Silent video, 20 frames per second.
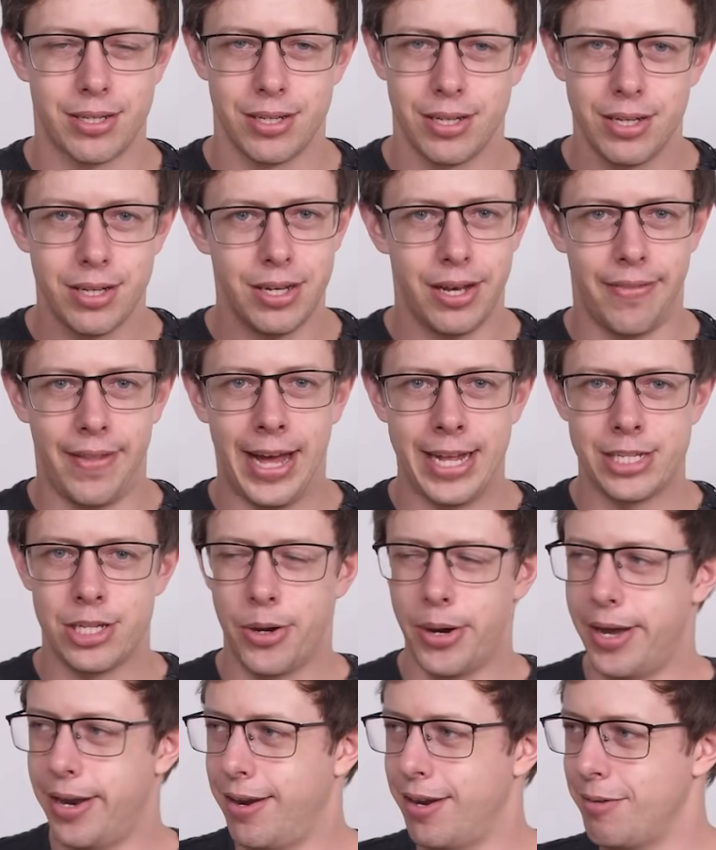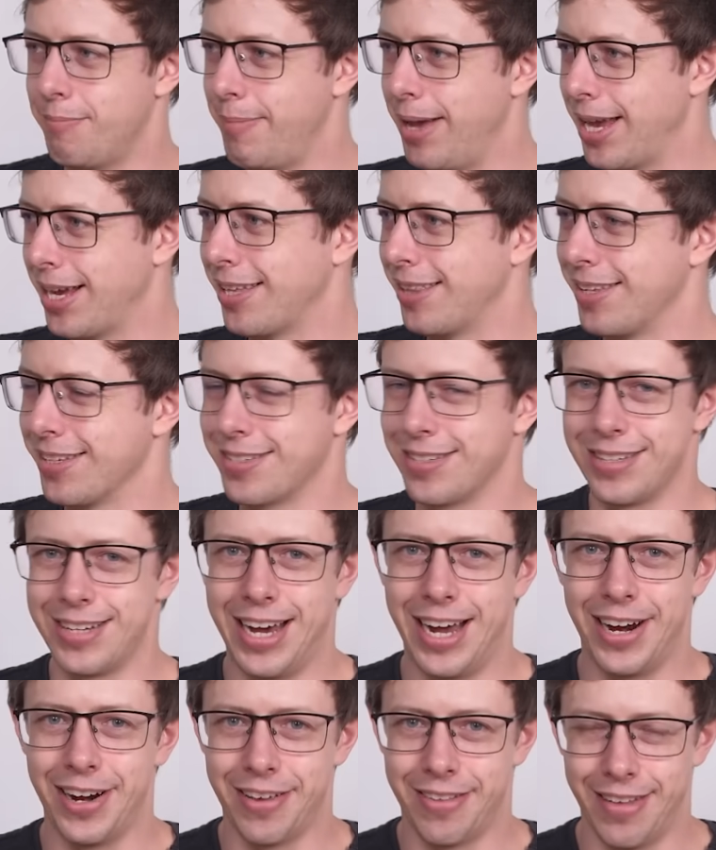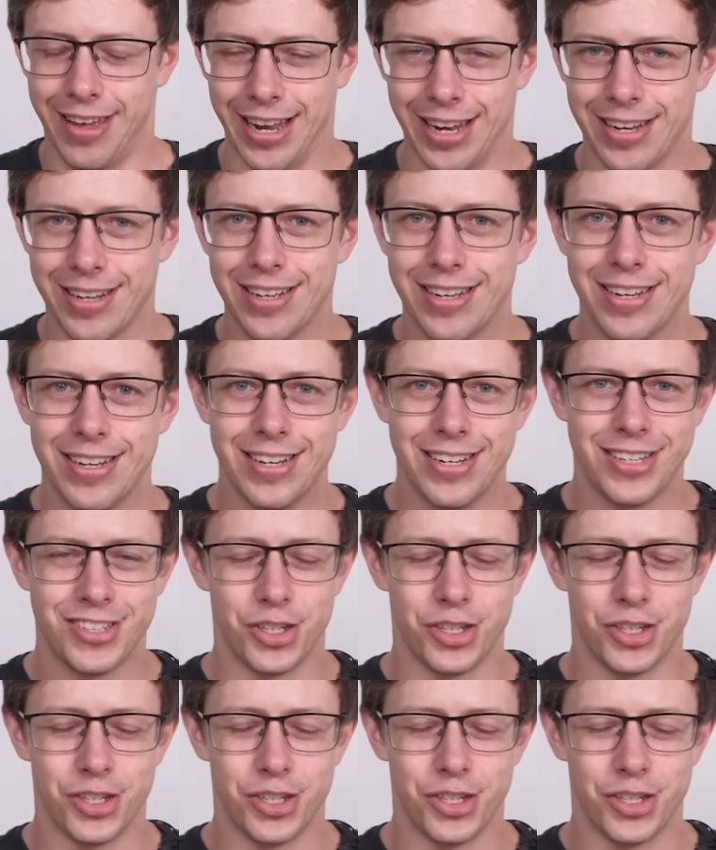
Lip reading: And that's how I ended up making this entire thing.